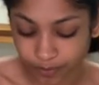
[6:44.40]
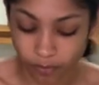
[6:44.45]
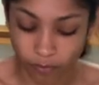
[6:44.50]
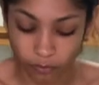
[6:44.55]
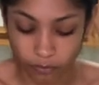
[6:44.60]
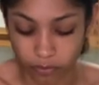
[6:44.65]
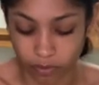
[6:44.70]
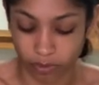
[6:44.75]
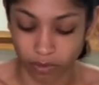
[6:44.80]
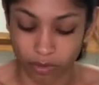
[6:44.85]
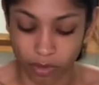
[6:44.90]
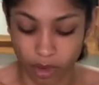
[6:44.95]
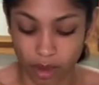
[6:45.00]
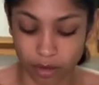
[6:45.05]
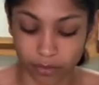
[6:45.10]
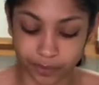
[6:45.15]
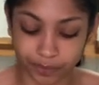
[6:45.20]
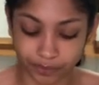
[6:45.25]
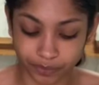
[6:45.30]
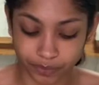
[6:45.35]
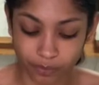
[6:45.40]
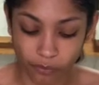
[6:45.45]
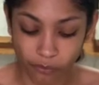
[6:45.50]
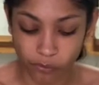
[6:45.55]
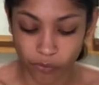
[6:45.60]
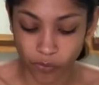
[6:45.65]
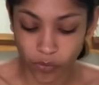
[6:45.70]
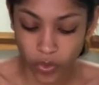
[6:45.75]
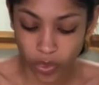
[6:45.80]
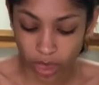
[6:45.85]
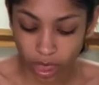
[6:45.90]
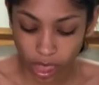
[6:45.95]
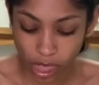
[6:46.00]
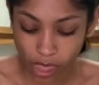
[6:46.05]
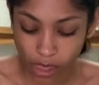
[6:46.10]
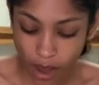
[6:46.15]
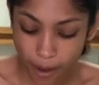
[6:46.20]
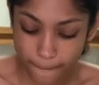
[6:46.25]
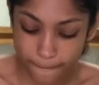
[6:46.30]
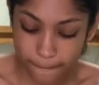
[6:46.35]
mmm.
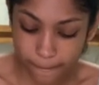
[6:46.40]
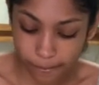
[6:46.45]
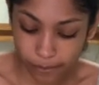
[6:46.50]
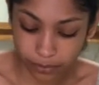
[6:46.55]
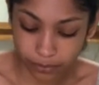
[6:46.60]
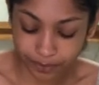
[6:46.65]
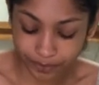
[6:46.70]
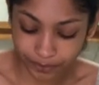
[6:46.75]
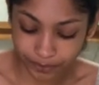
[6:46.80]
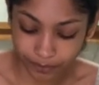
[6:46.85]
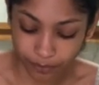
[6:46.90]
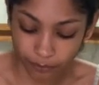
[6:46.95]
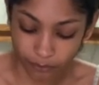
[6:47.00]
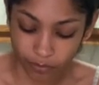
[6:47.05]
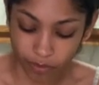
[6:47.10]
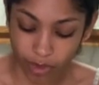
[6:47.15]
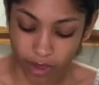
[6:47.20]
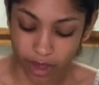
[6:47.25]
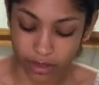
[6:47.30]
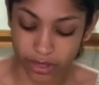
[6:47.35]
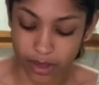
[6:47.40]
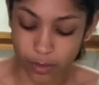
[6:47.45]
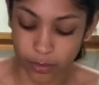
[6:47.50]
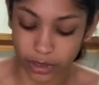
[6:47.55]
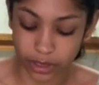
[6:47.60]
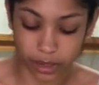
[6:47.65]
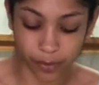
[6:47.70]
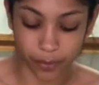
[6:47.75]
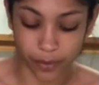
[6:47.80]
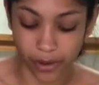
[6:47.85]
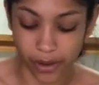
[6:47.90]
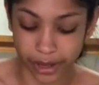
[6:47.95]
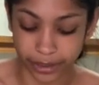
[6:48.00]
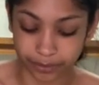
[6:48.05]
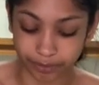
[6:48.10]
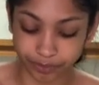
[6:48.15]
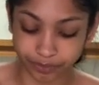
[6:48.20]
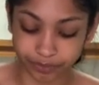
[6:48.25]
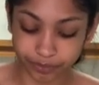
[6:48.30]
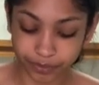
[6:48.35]
Mm. And then we're gonna put
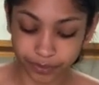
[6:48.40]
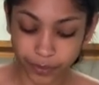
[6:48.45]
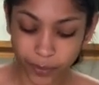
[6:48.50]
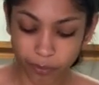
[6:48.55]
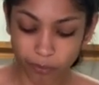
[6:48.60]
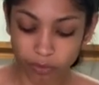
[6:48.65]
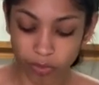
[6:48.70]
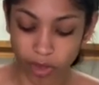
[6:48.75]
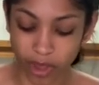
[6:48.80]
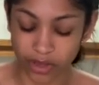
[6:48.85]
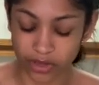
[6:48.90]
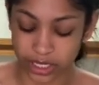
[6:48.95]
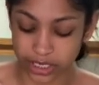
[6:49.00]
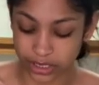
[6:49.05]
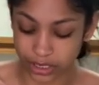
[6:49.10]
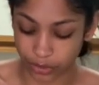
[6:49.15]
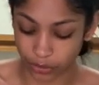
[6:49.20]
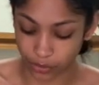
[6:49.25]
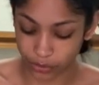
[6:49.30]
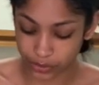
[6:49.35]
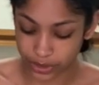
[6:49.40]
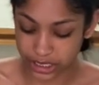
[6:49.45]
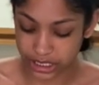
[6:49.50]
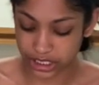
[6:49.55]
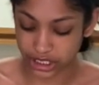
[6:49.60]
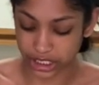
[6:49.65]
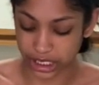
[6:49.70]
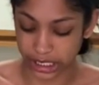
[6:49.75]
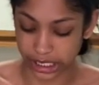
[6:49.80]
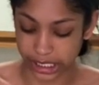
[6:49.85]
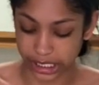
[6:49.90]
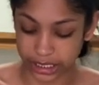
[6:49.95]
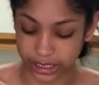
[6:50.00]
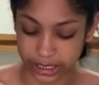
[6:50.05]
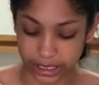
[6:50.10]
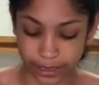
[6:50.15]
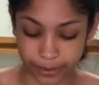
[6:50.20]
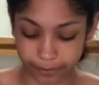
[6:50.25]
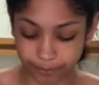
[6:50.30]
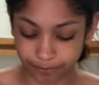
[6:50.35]
these little green chiles.
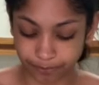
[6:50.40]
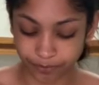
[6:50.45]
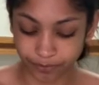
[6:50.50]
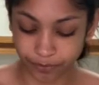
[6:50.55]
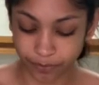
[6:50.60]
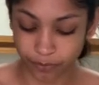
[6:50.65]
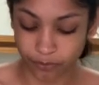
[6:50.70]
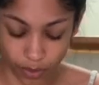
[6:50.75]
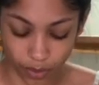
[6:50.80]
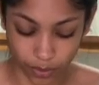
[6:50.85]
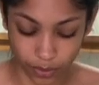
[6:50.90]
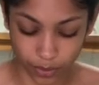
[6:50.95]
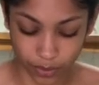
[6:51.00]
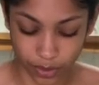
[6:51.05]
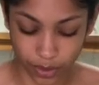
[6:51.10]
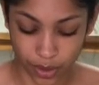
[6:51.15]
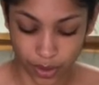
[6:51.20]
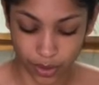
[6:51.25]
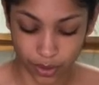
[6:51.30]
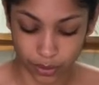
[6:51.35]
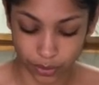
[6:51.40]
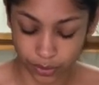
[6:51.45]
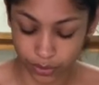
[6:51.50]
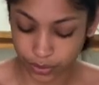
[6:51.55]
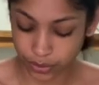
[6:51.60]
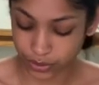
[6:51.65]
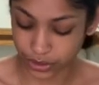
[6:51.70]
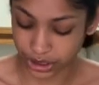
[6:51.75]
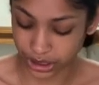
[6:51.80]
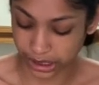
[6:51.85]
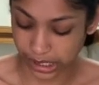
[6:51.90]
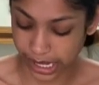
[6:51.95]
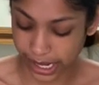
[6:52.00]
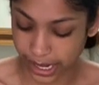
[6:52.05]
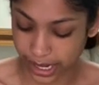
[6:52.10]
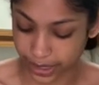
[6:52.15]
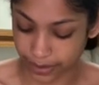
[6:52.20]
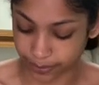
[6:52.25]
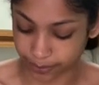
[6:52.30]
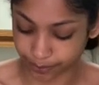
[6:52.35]
Ooh,
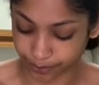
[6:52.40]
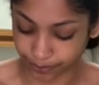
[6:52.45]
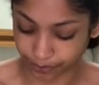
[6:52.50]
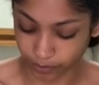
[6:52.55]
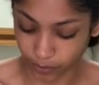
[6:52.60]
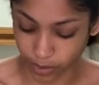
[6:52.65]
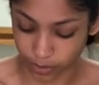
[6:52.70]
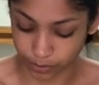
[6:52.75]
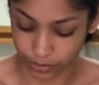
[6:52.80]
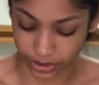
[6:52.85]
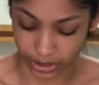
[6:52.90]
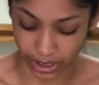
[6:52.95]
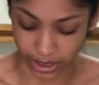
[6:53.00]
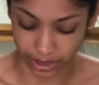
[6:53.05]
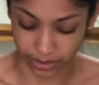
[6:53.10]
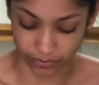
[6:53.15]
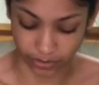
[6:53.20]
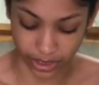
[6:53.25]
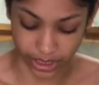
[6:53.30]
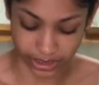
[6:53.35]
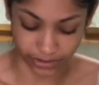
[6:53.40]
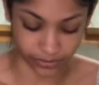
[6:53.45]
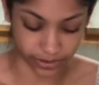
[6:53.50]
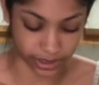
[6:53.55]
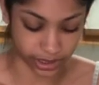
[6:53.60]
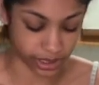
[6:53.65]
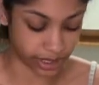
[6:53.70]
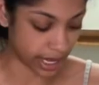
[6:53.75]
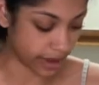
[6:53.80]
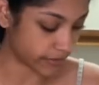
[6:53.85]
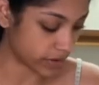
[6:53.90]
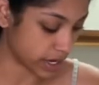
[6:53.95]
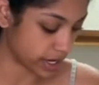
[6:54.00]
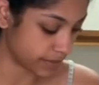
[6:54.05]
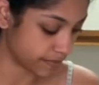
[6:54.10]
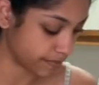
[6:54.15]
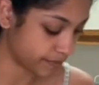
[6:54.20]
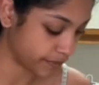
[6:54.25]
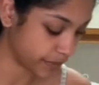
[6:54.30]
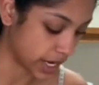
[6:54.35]
chile. I'm just kidding. Have you guys ever seen that
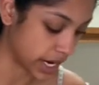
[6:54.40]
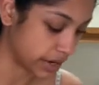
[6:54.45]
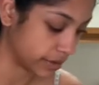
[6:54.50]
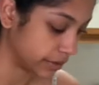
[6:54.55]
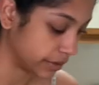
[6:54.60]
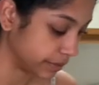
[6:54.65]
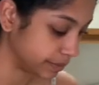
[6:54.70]
vine? I don't know.